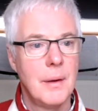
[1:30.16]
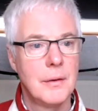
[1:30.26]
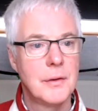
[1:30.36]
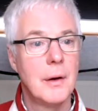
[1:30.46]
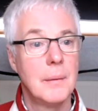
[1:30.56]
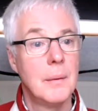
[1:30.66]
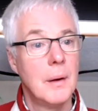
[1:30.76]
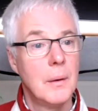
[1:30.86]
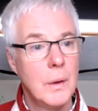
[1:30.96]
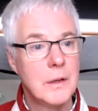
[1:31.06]
sorry,
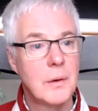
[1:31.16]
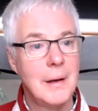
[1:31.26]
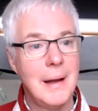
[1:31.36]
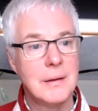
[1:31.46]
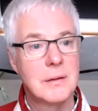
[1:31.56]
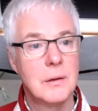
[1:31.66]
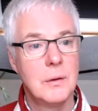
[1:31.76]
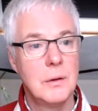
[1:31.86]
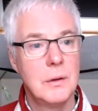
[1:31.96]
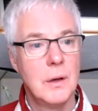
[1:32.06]
which relates
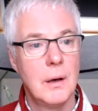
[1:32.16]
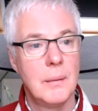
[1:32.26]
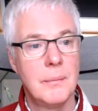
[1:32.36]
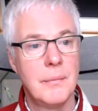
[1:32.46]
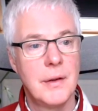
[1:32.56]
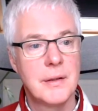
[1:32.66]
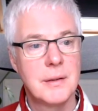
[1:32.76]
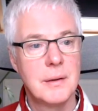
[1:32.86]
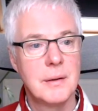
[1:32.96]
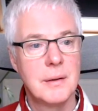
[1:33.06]
to um,
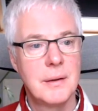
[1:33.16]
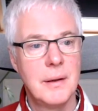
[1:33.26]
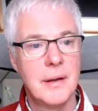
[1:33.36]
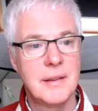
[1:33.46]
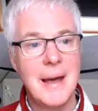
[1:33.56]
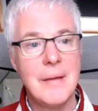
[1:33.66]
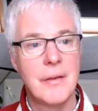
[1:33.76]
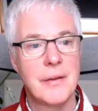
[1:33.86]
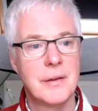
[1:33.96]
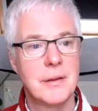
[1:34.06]
this, the 10th
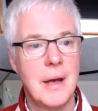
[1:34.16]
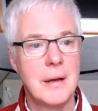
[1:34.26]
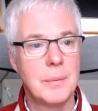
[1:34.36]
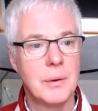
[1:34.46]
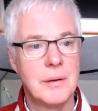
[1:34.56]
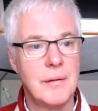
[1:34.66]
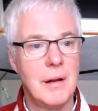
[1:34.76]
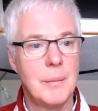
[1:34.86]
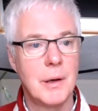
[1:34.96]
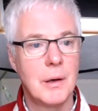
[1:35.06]
Sustainable
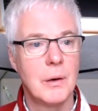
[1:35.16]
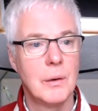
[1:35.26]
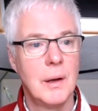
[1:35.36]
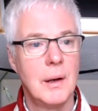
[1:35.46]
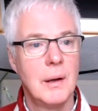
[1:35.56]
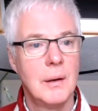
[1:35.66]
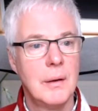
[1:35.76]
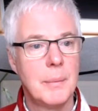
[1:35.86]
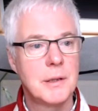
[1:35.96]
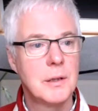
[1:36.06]
Development Goal.
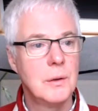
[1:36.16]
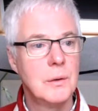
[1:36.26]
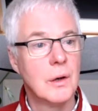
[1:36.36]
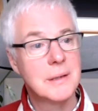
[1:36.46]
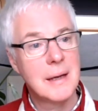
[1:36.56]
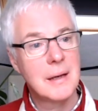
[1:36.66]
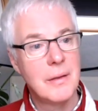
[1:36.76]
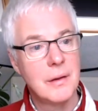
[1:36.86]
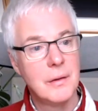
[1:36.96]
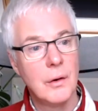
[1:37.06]
Number two, not taking
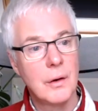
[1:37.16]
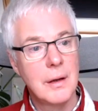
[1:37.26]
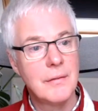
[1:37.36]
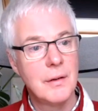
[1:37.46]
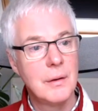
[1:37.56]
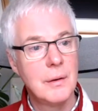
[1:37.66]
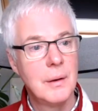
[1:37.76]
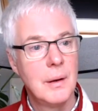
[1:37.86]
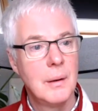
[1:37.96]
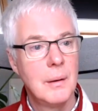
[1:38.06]
the not given
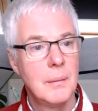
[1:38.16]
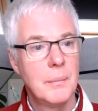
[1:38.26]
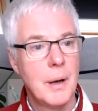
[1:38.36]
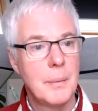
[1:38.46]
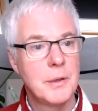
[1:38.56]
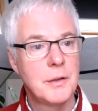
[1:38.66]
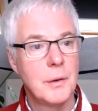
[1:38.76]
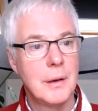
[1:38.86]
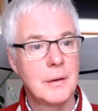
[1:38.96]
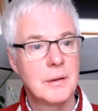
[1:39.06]
by
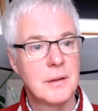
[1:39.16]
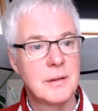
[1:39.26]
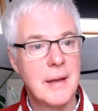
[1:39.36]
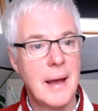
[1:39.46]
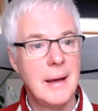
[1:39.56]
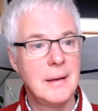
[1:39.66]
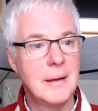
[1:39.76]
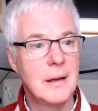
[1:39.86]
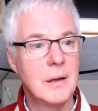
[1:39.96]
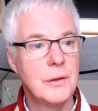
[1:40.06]
pursuing sustained,
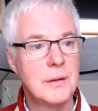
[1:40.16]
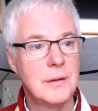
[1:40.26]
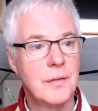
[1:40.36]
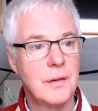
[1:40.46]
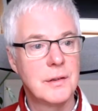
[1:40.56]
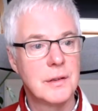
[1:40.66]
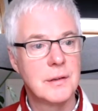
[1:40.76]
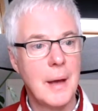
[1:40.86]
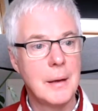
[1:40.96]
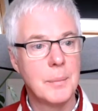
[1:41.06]
inclusive, and
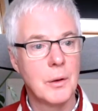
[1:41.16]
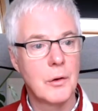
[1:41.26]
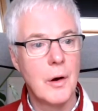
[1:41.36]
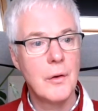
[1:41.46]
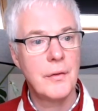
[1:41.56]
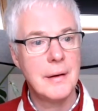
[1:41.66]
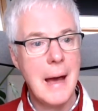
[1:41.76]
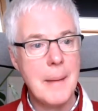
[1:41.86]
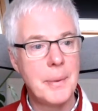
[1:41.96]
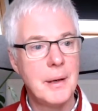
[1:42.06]
sustainable growth in
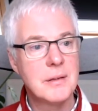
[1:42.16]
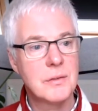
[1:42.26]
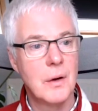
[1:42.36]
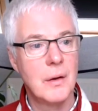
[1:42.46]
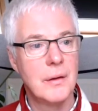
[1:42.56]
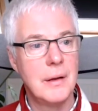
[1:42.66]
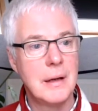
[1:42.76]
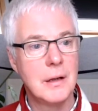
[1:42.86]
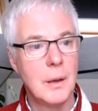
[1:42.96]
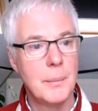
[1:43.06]
happiness rather than
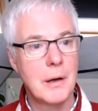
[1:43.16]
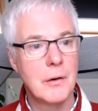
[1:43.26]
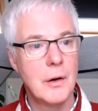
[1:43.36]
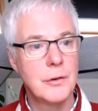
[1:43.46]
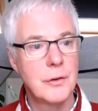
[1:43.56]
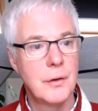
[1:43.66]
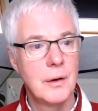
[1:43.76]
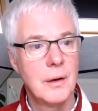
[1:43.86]
economic growth,